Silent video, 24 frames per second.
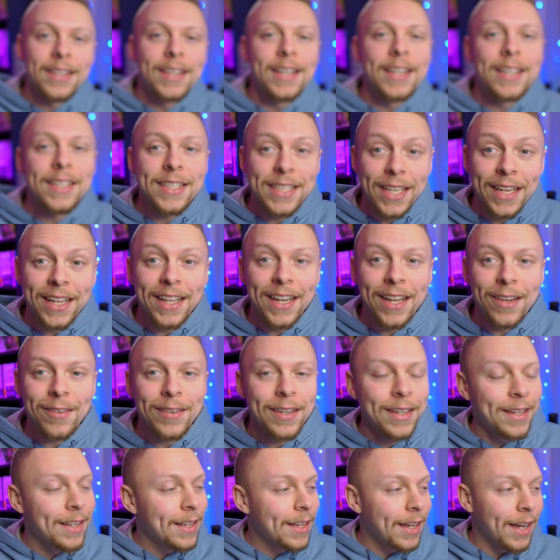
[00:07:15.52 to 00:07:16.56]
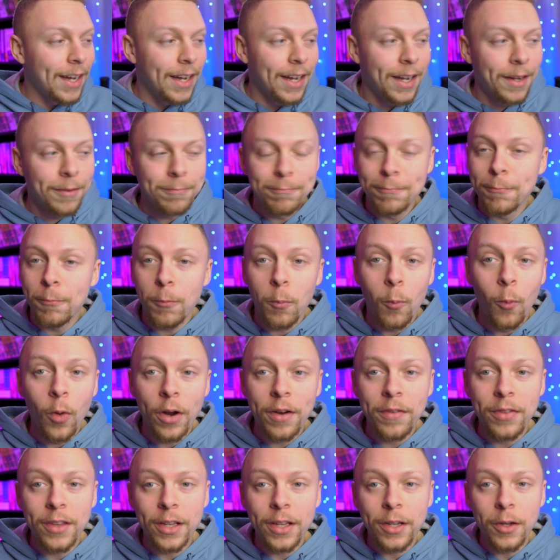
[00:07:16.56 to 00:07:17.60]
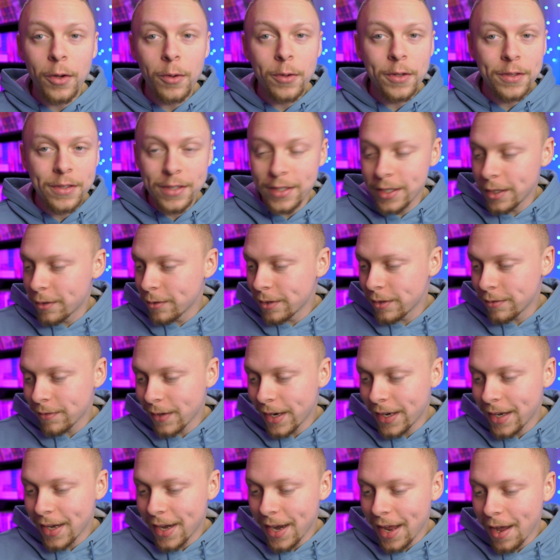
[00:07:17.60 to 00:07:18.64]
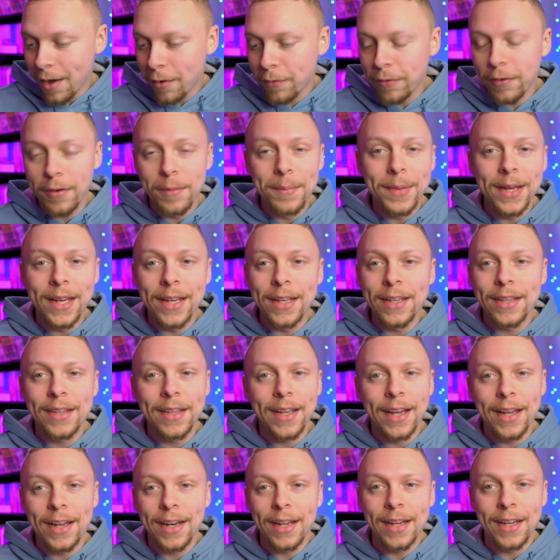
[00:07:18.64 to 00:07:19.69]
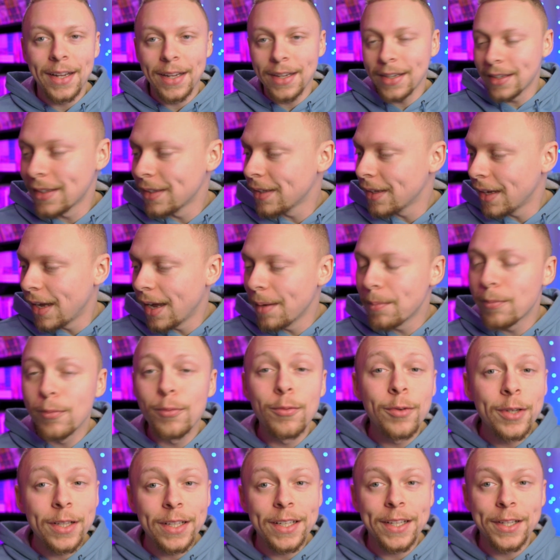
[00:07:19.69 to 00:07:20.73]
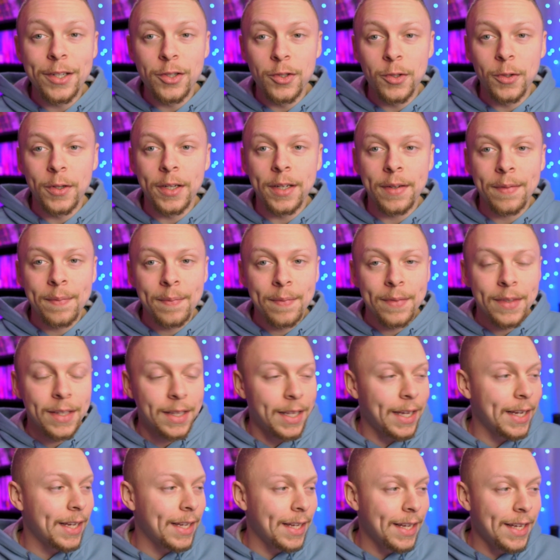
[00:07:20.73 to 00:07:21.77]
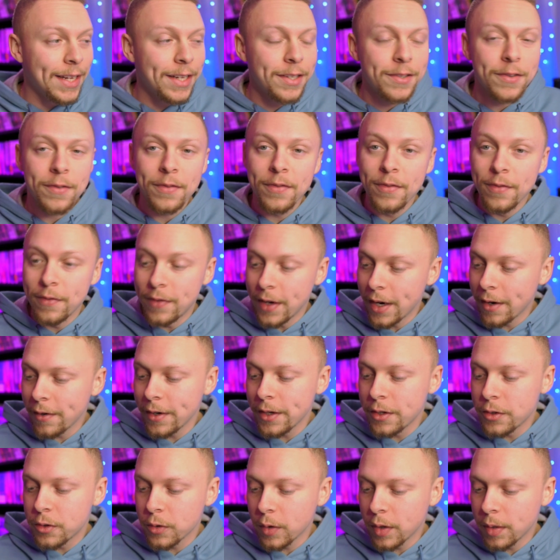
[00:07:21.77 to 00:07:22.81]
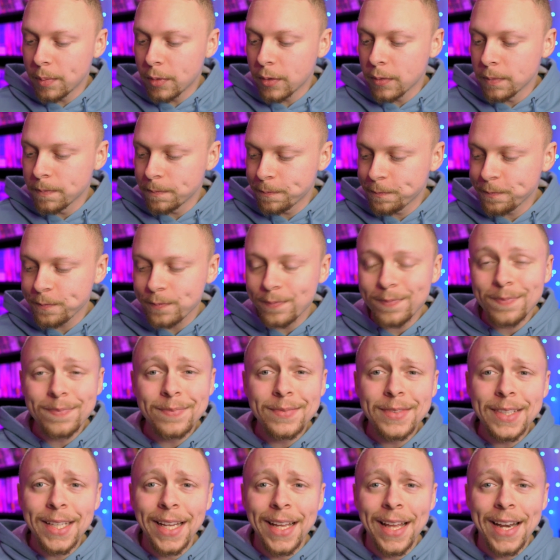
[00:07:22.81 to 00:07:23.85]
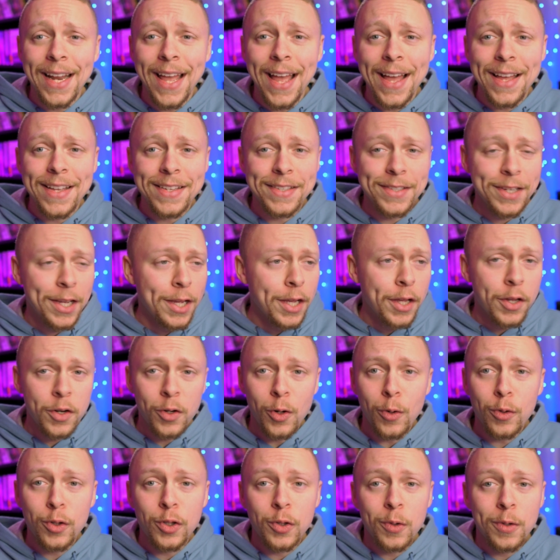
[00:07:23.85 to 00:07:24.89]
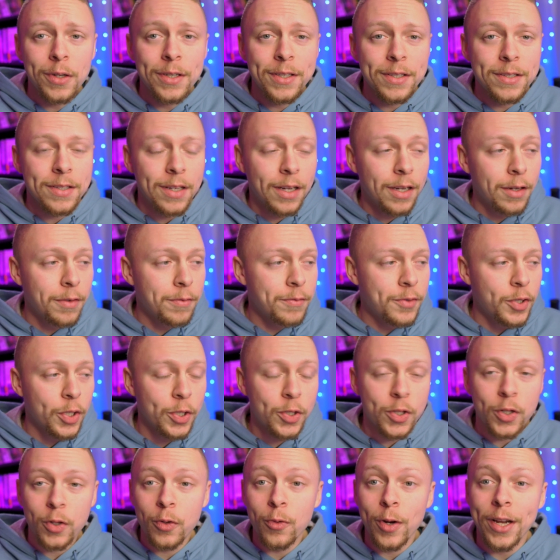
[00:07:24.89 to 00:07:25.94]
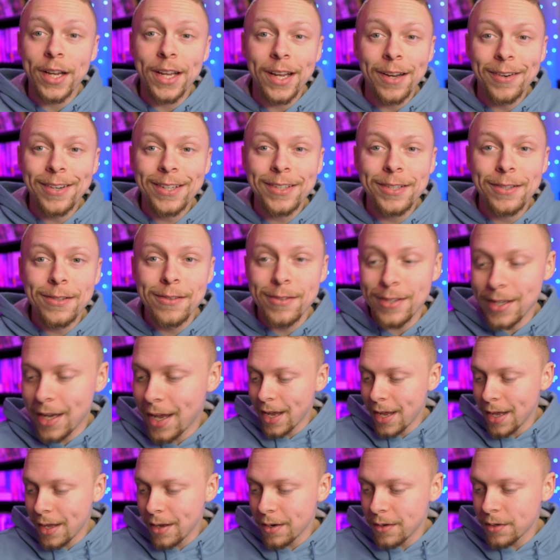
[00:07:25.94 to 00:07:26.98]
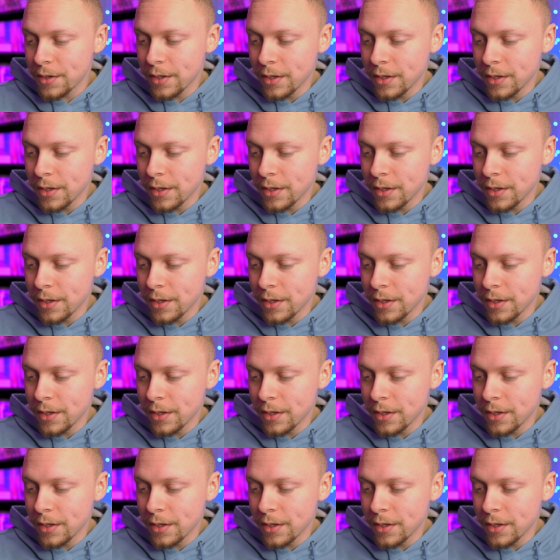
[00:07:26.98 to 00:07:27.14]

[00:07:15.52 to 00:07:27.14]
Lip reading: check it out. One of the goated series right now for me that I'm really enjoying. Like, it is very enjoyable and has no shortness of just great characters and